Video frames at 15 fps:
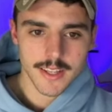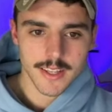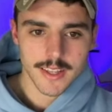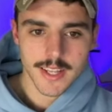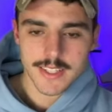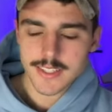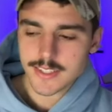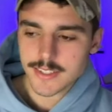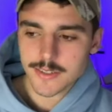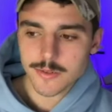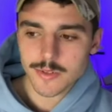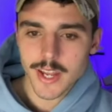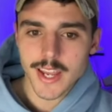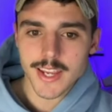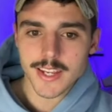they still
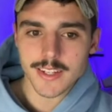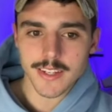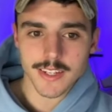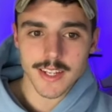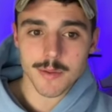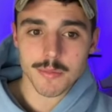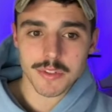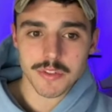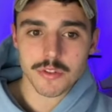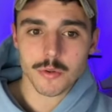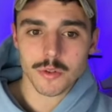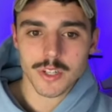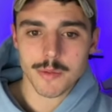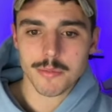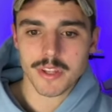need a number two
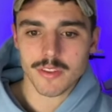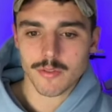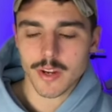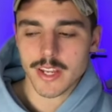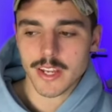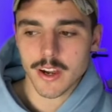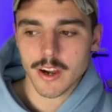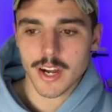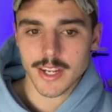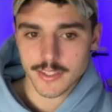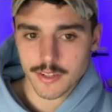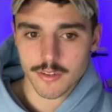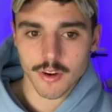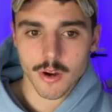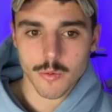or number three guy
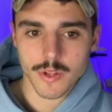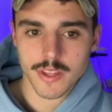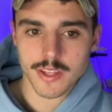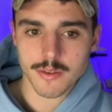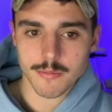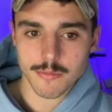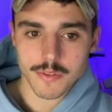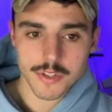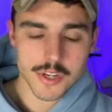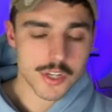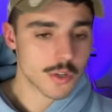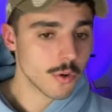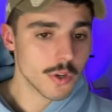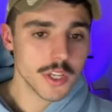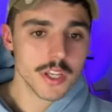to grow with him.
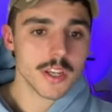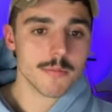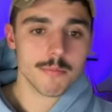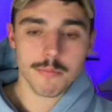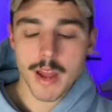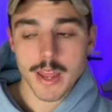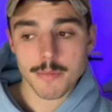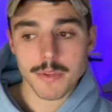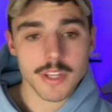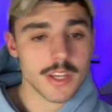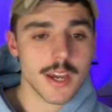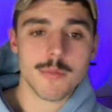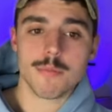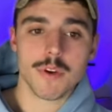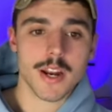Sure, you can maybe
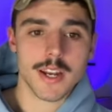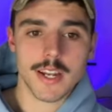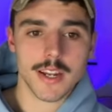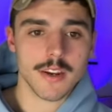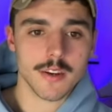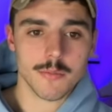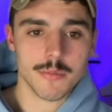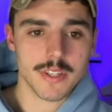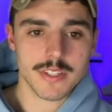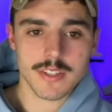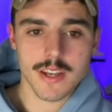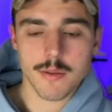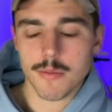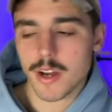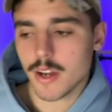get Brandon Ingram this
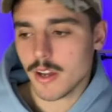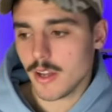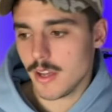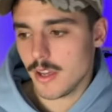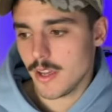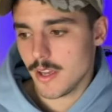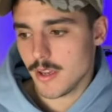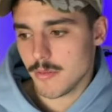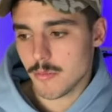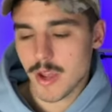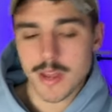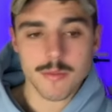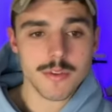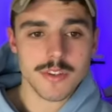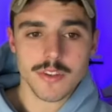summer,
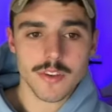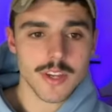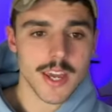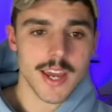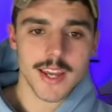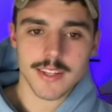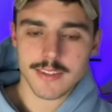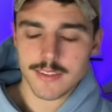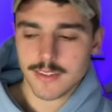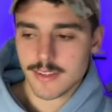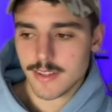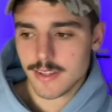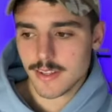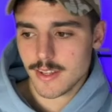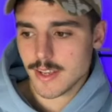maybe you get
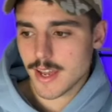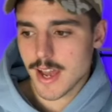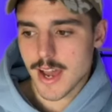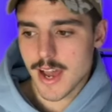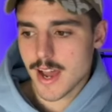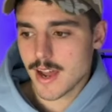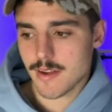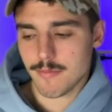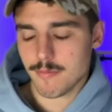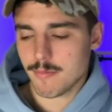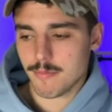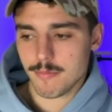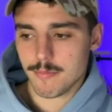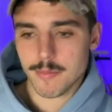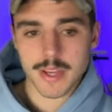um,
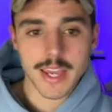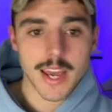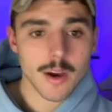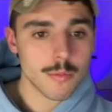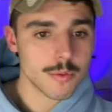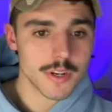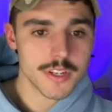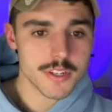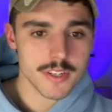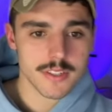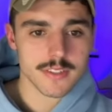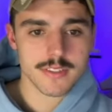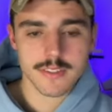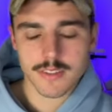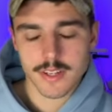Mikal
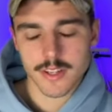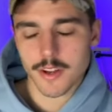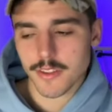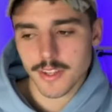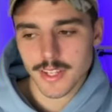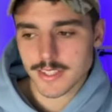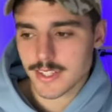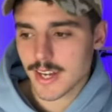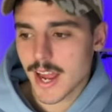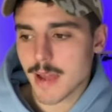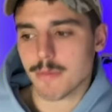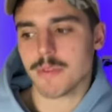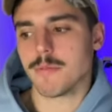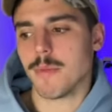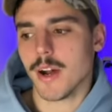Bridges. I don't think it's going to
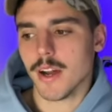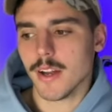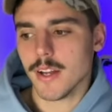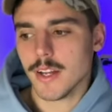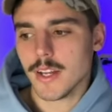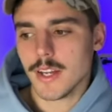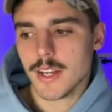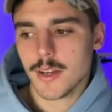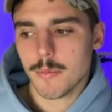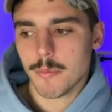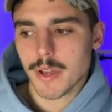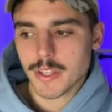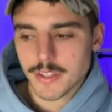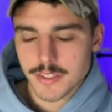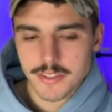happen, but
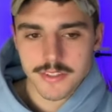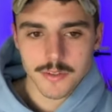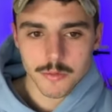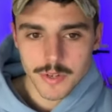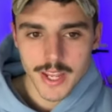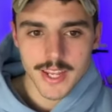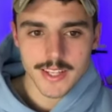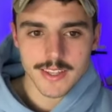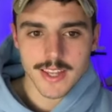but you still need